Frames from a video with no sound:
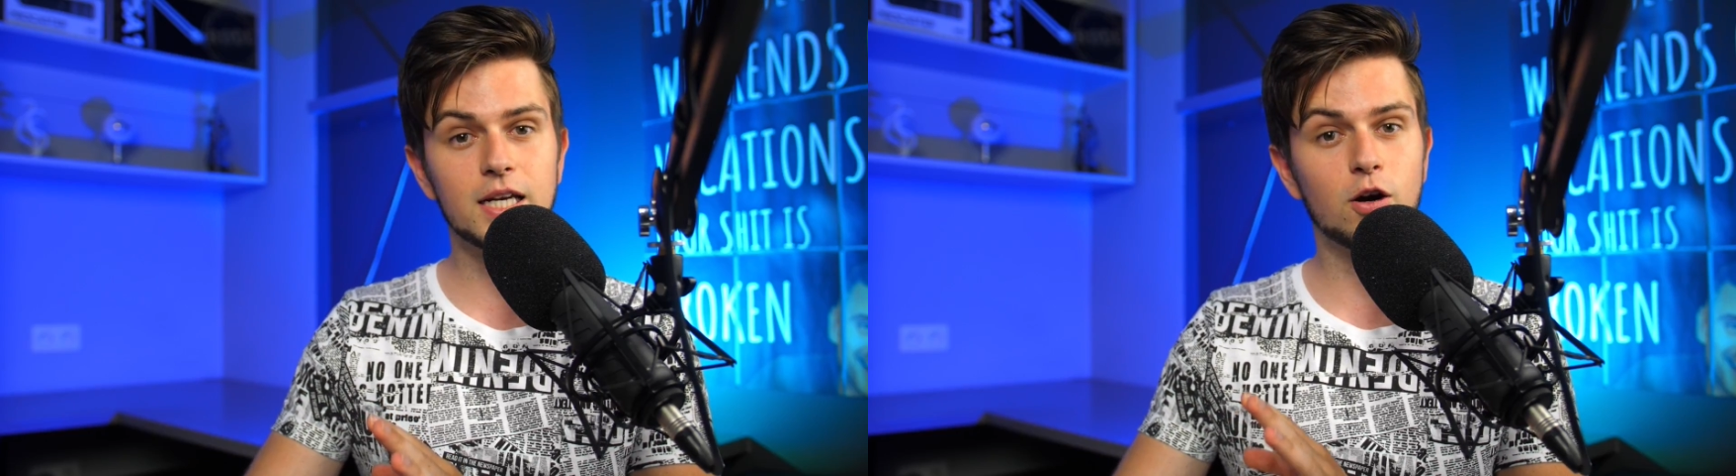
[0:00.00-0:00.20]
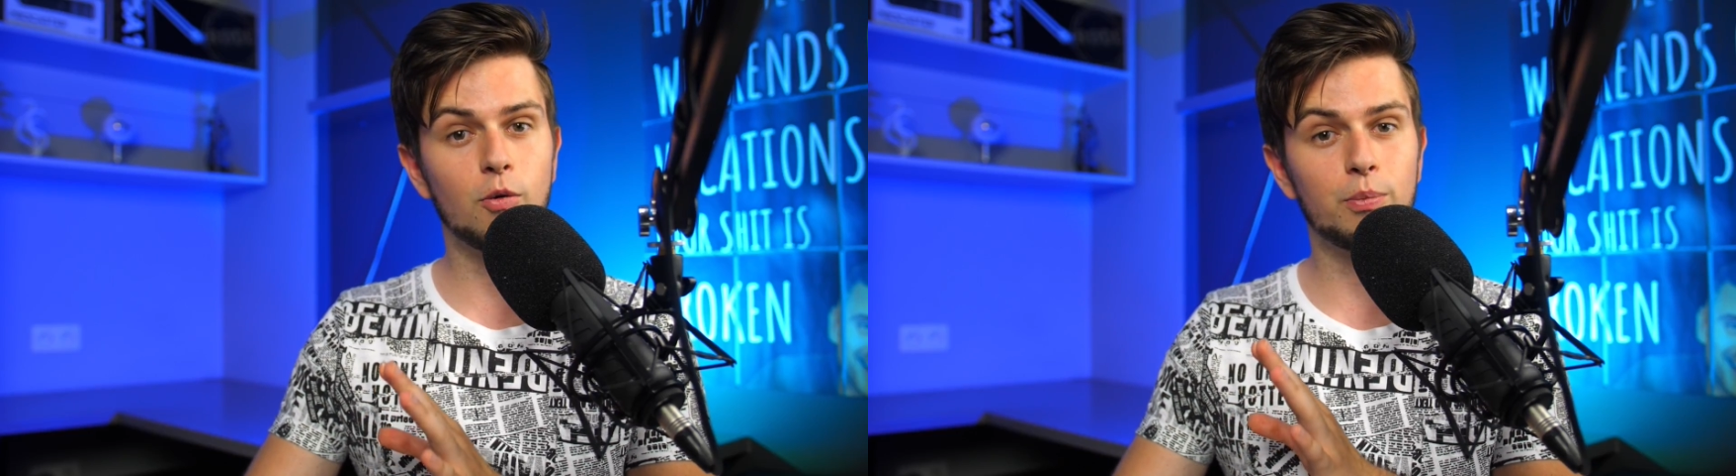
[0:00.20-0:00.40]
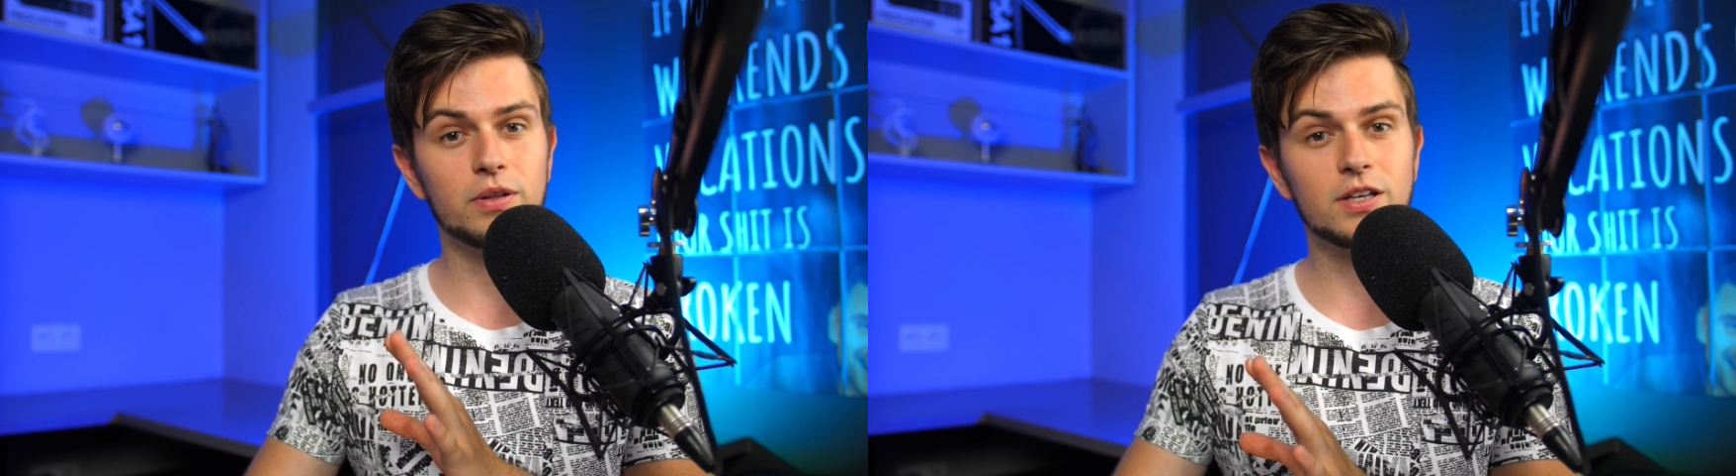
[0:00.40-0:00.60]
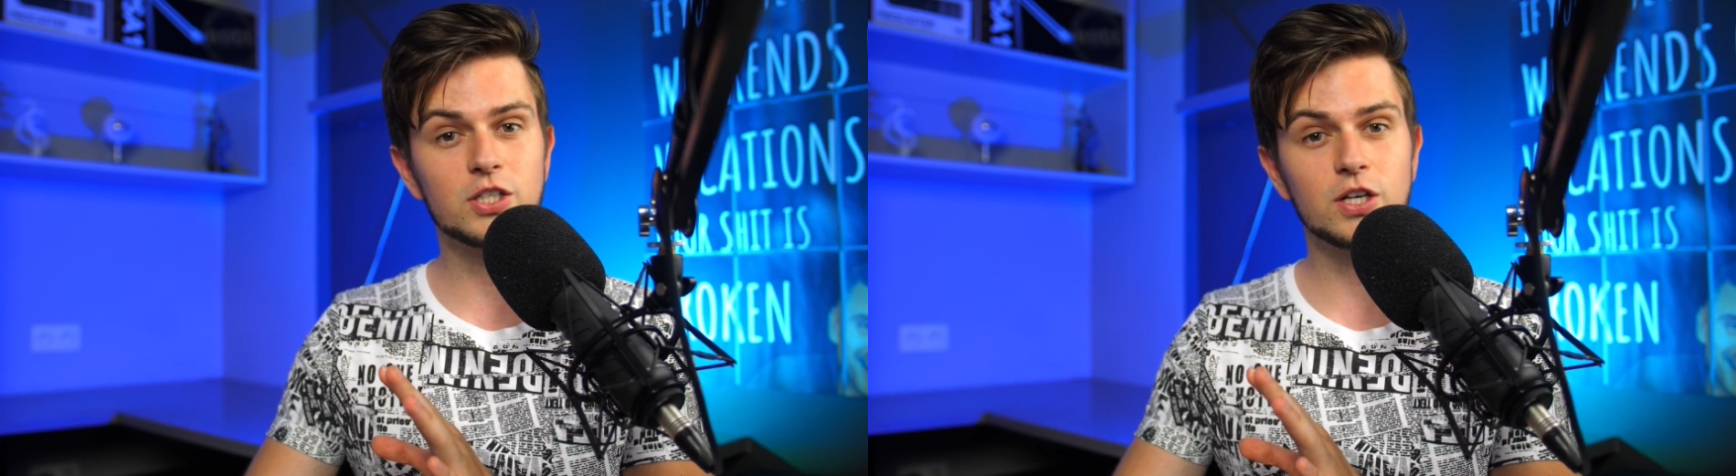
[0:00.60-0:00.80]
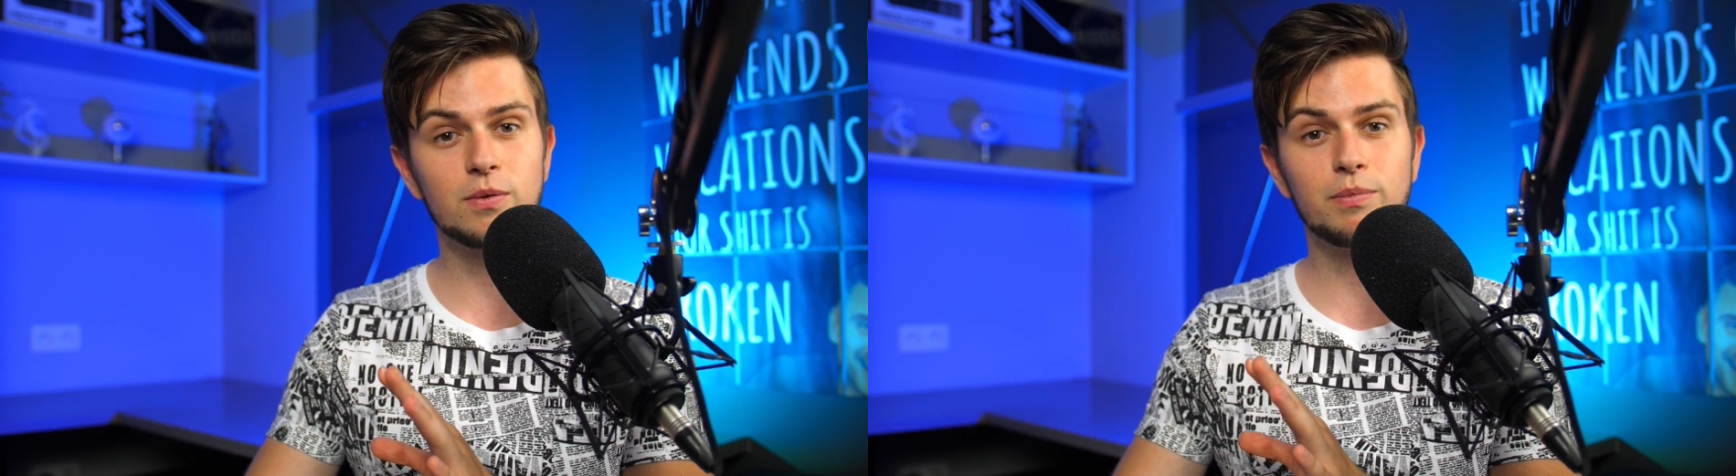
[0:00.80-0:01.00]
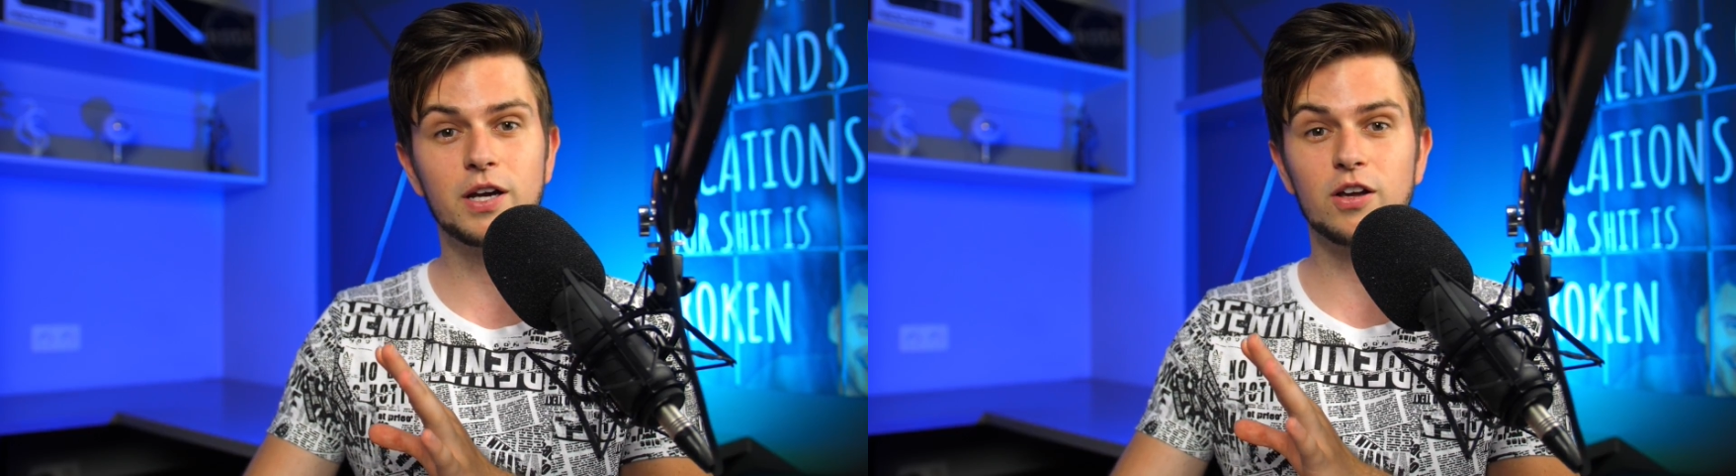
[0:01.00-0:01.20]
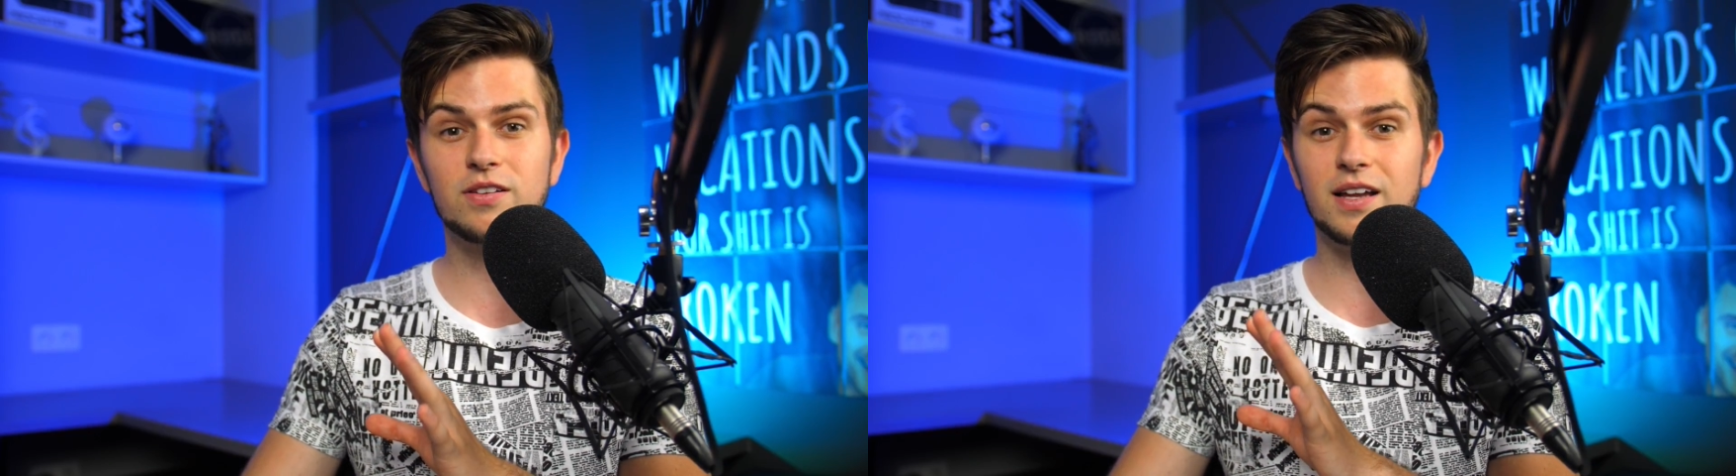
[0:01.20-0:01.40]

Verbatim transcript: the competition because